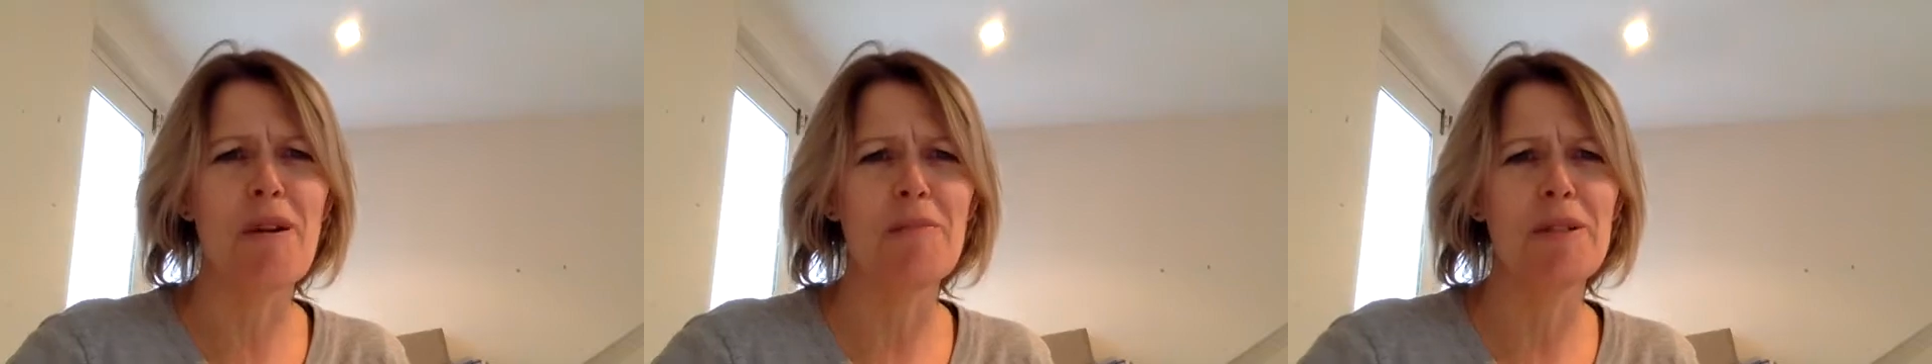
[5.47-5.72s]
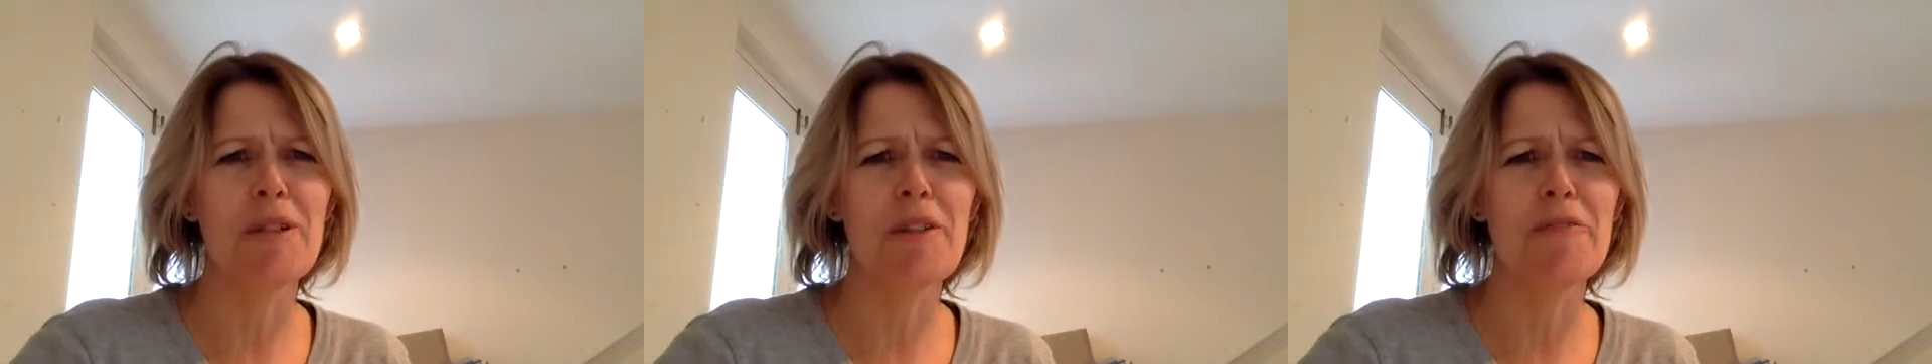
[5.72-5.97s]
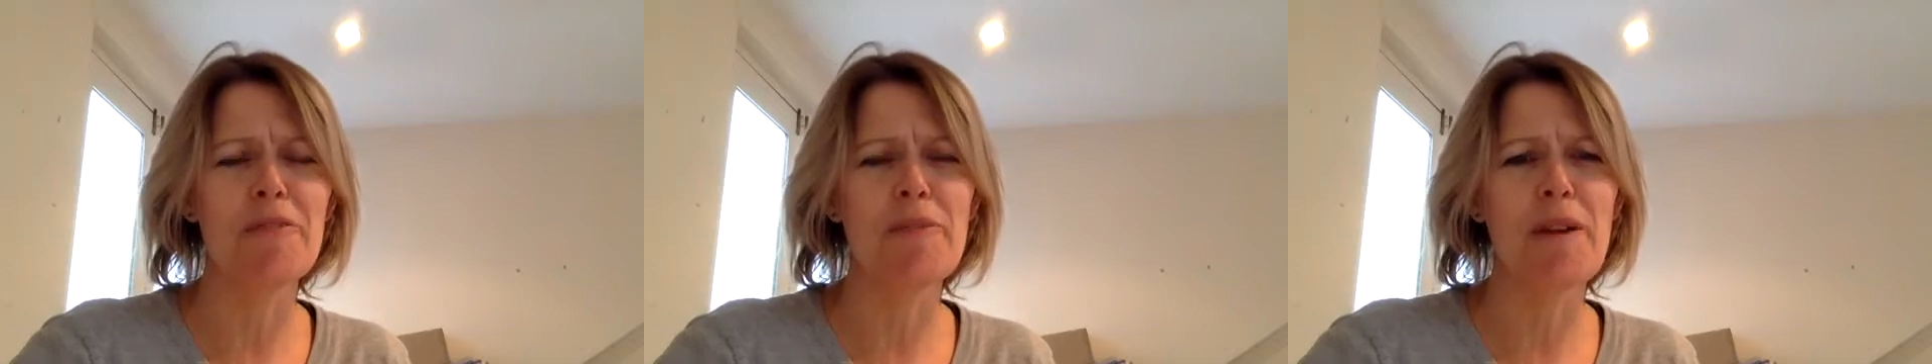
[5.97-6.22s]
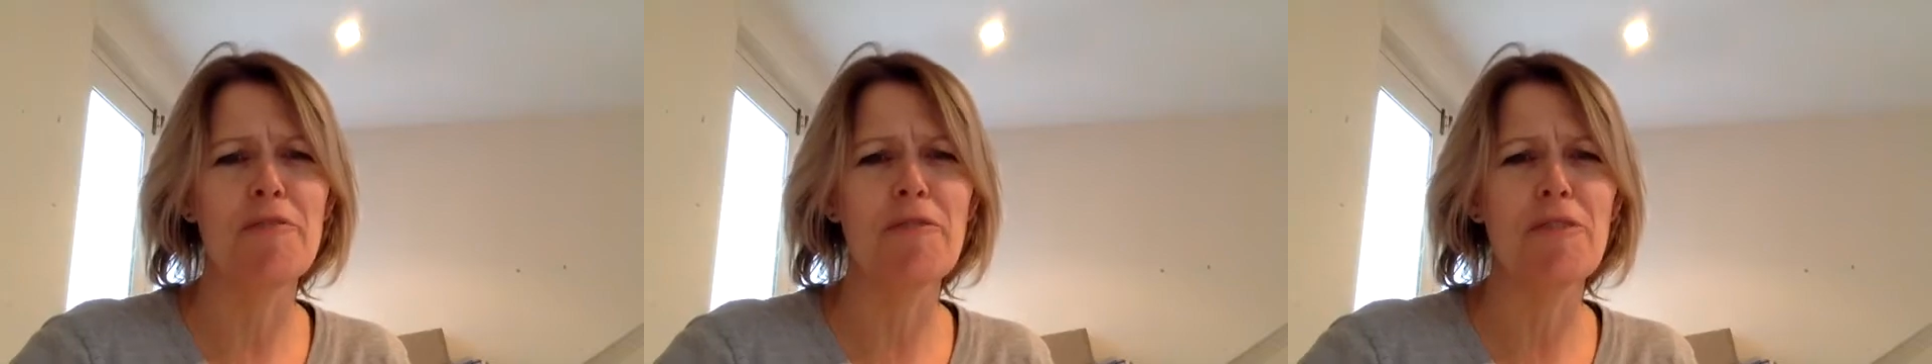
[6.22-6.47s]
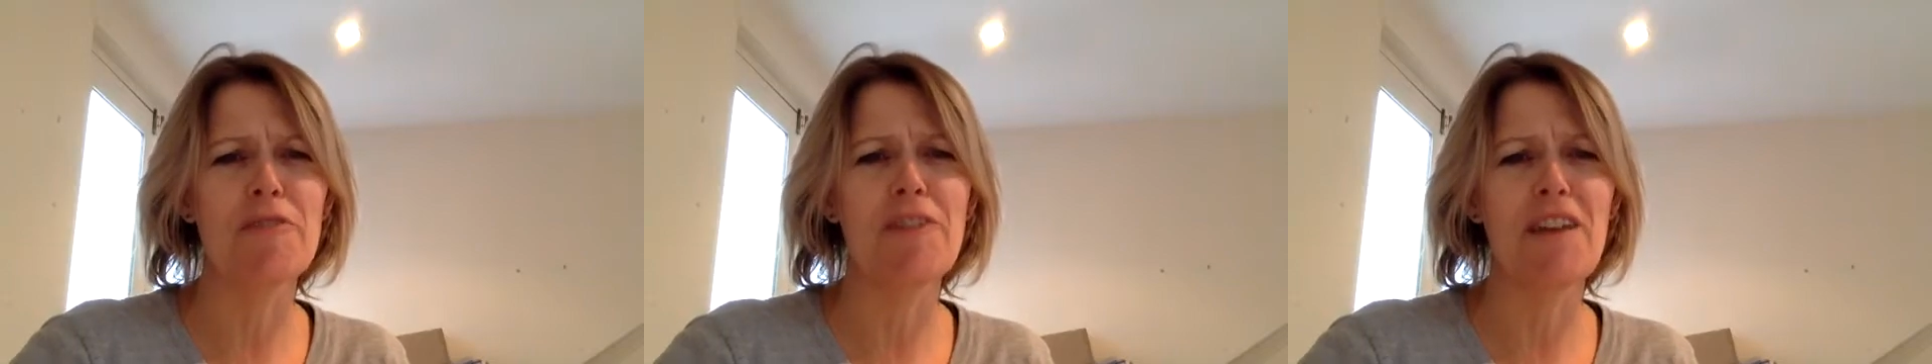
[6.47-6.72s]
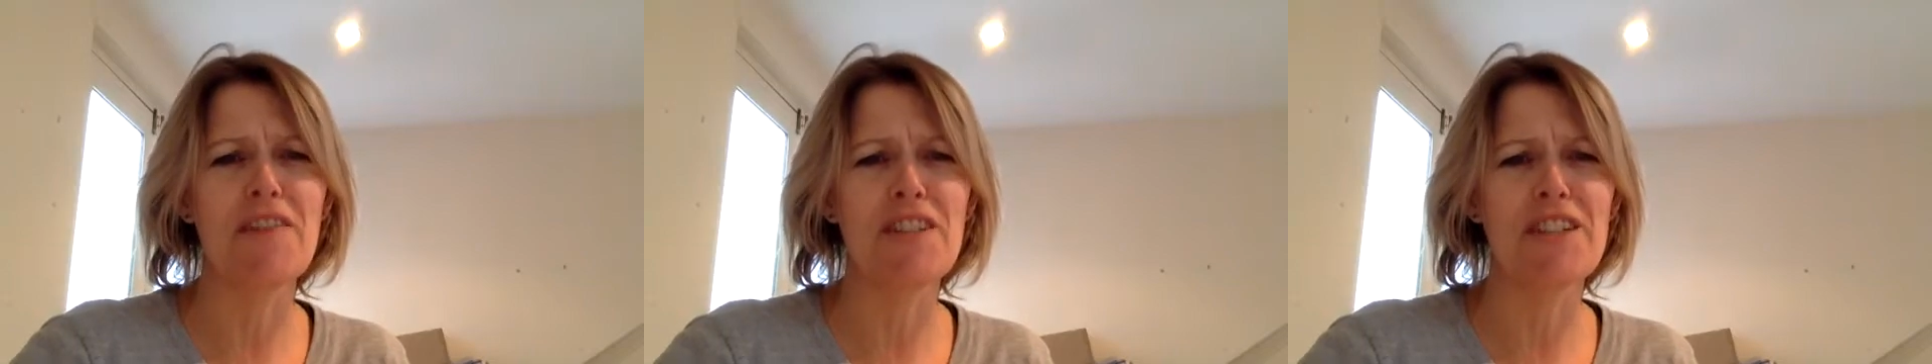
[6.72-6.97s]
probably known for about 4 or
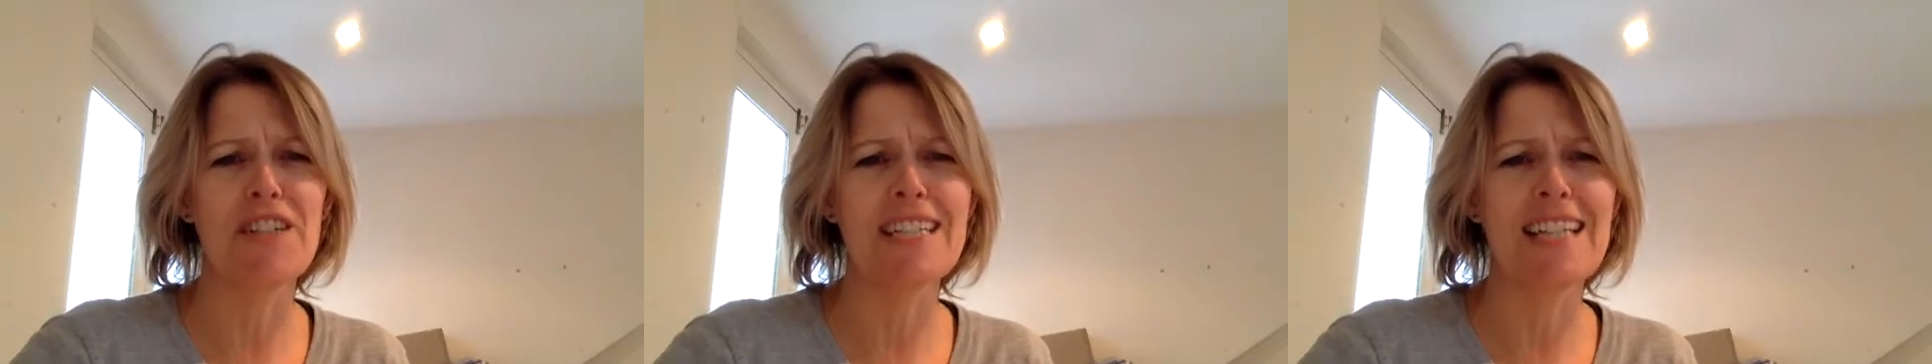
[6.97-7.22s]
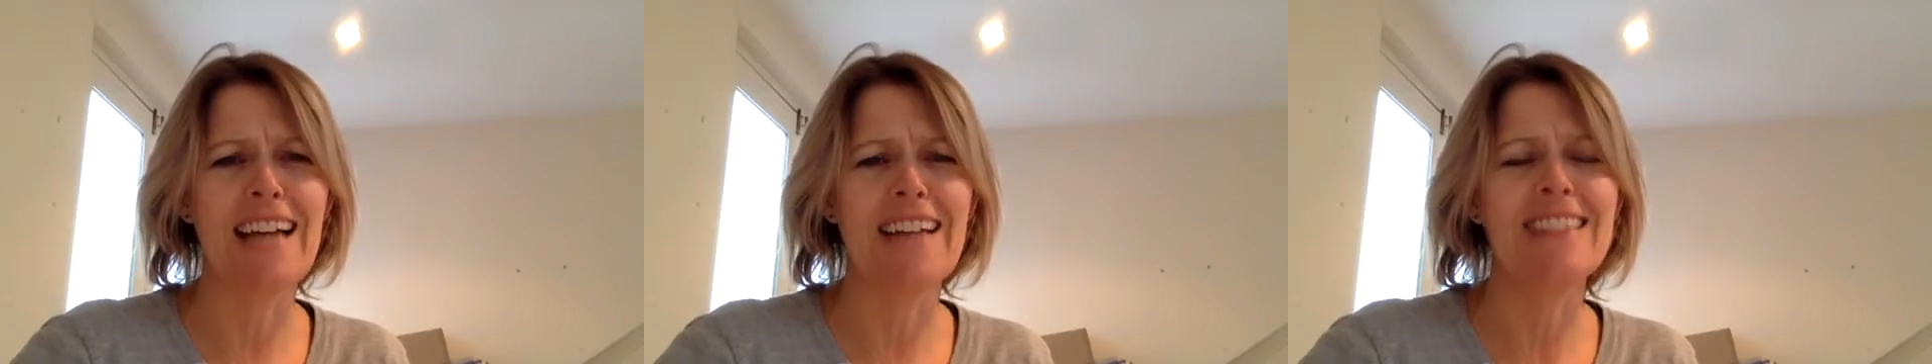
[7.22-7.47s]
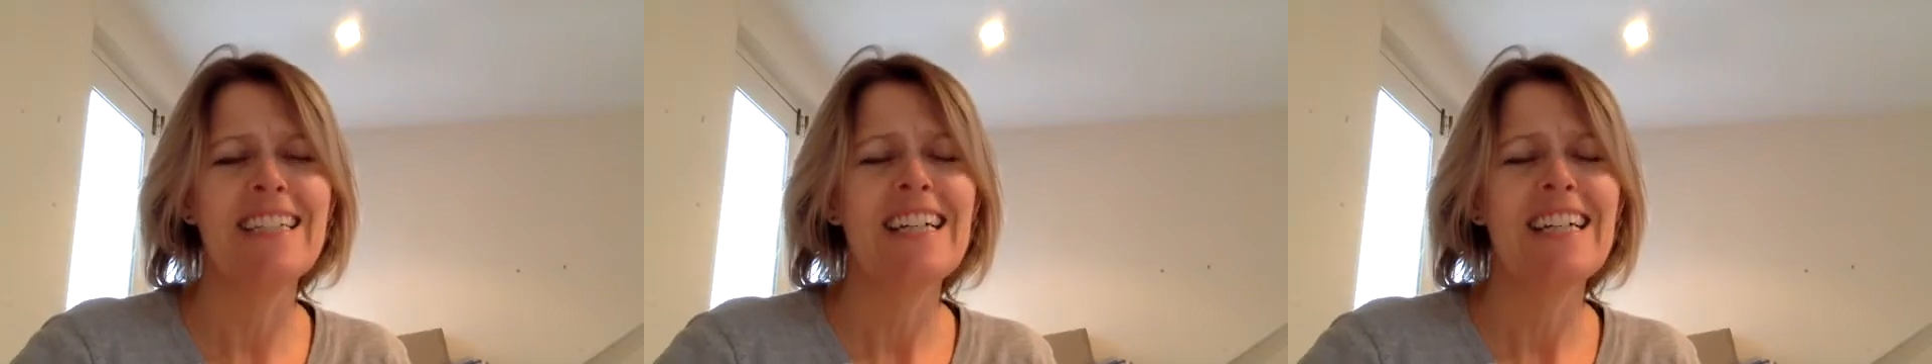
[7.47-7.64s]
5 years now,